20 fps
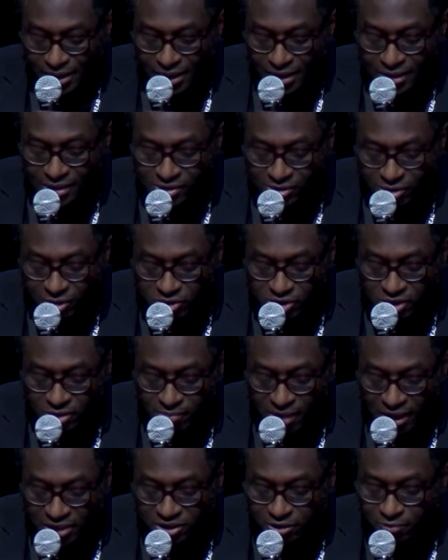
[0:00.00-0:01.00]
It is not so
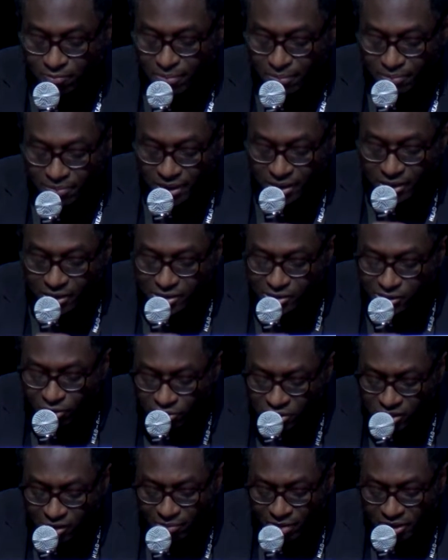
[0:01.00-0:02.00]
much
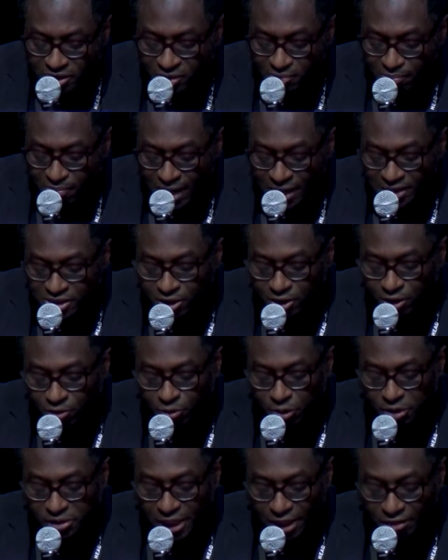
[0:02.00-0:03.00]
a matter
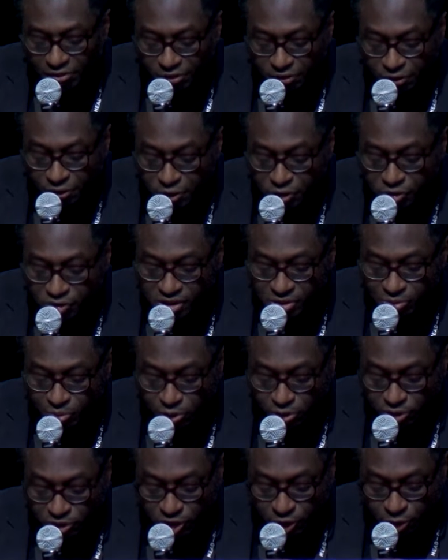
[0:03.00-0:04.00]
of what Afrofuturism
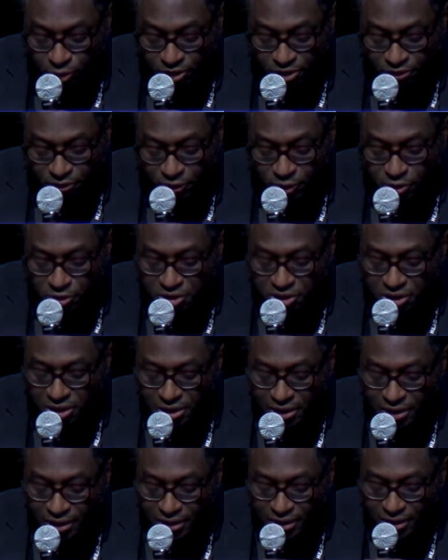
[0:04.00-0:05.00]
will do with the future.
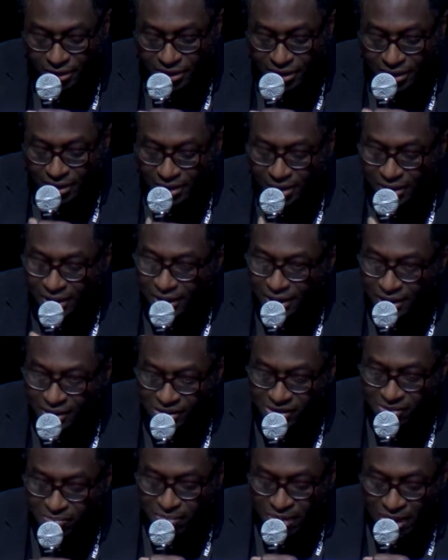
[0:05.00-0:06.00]
It
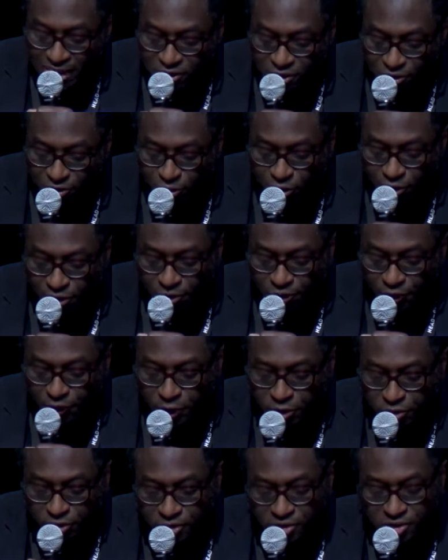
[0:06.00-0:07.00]
is a matter of what the
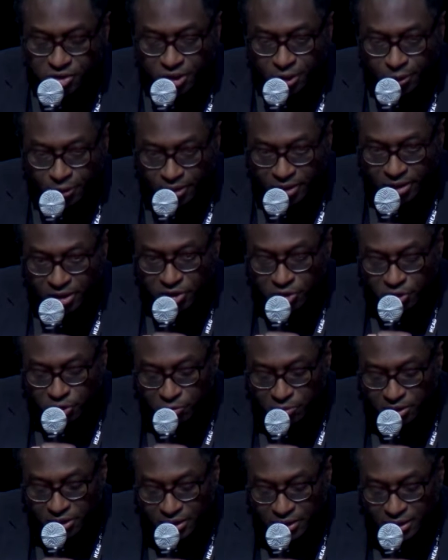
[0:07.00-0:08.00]
future is doing with the
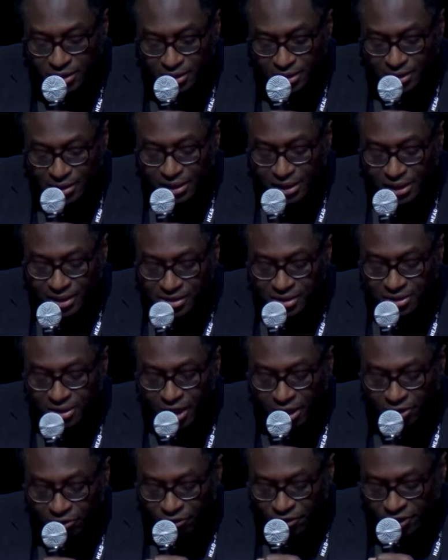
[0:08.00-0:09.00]
human as an
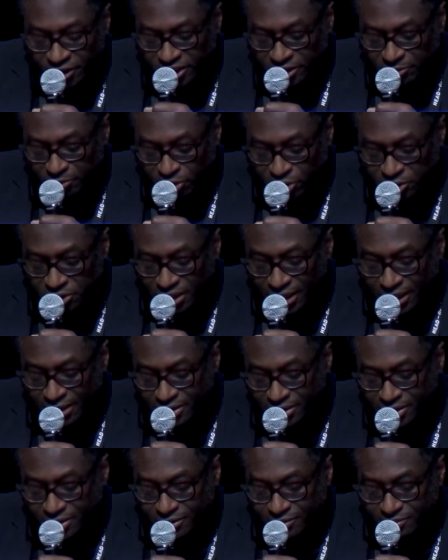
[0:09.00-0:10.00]
unfinished
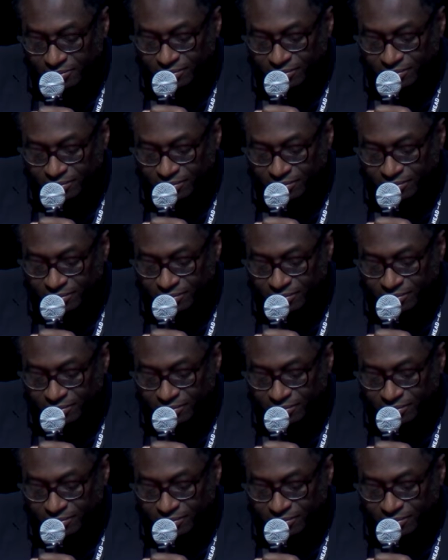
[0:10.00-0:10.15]
project.